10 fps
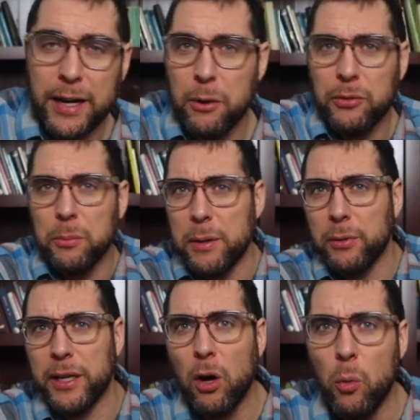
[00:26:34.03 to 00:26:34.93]
And I know some
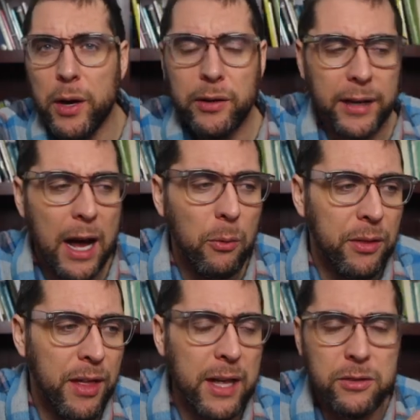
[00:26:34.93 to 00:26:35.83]
people get all weirded out
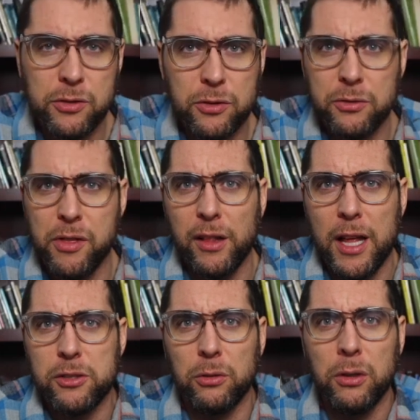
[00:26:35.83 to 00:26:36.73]
with that, certain
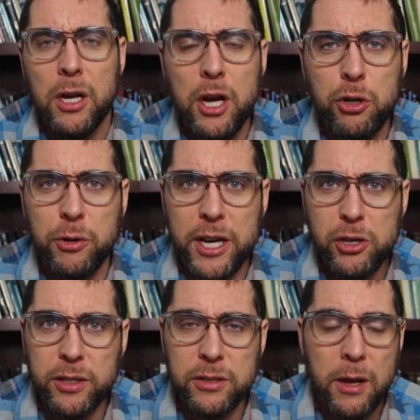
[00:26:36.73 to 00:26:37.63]
theological
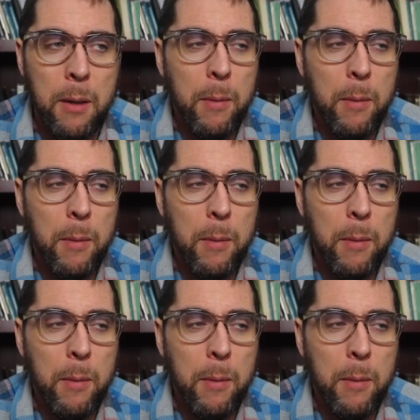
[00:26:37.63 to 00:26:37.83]
traditions,